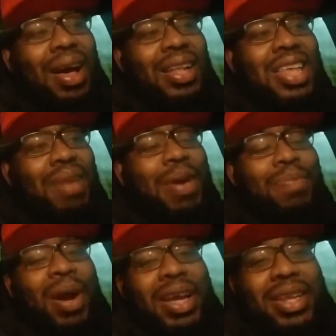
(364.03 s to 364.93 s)
Tampa Bay
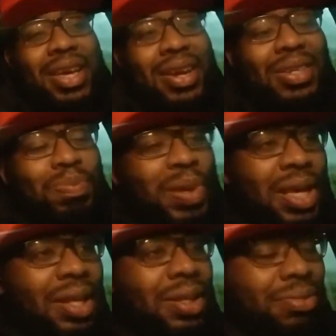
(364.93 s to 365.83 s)
Buccaneers
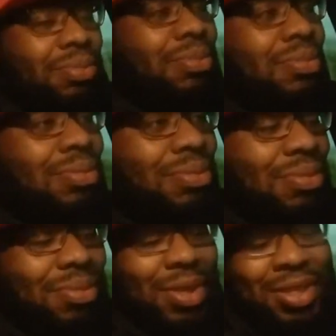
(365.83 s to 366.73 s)
beat
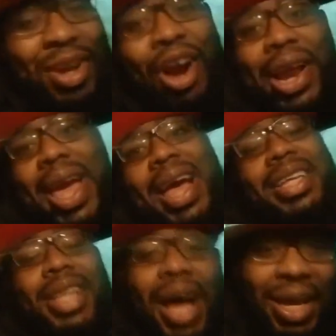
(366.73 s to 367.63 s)
the sorry ass
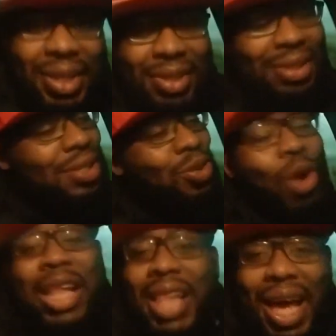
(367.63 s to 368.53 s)
Lions,
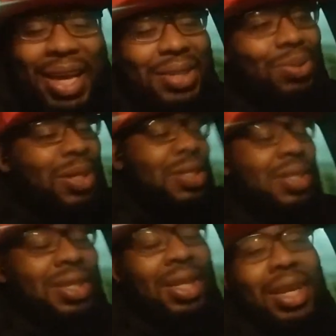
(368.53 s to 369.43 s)
Detroit Lions,
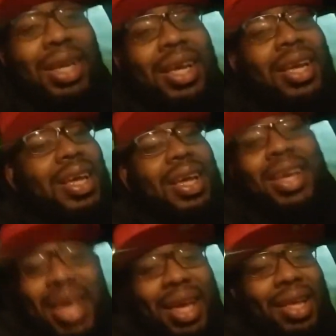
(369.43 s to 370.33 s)
which,
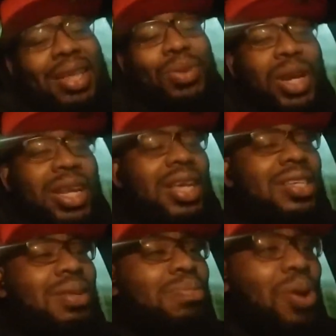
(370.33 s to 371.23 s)
hey, it is what it is.
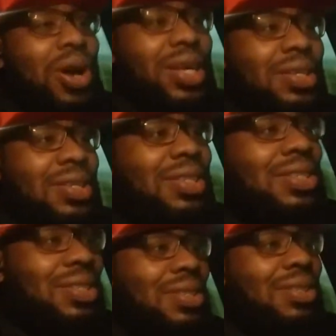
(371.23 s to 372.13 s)
Them boys
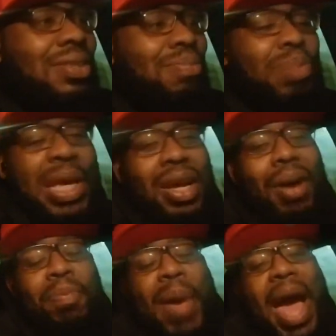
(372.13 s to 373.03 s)
beat
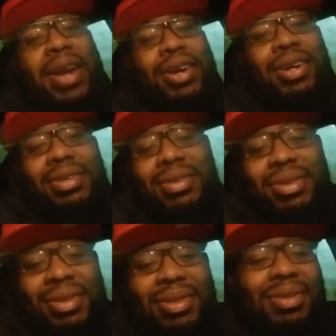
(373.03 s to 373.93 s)
up, battered,
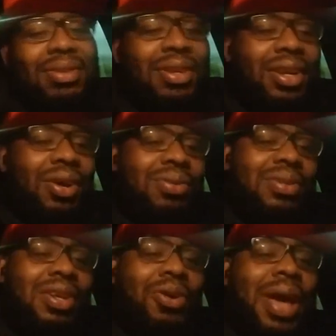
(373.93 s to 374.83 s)
you know,
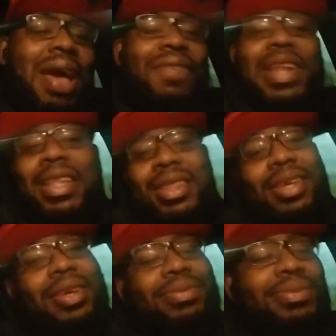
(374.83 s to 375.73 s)
don't have
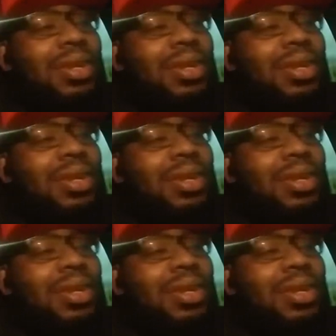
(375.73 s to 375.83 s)
anything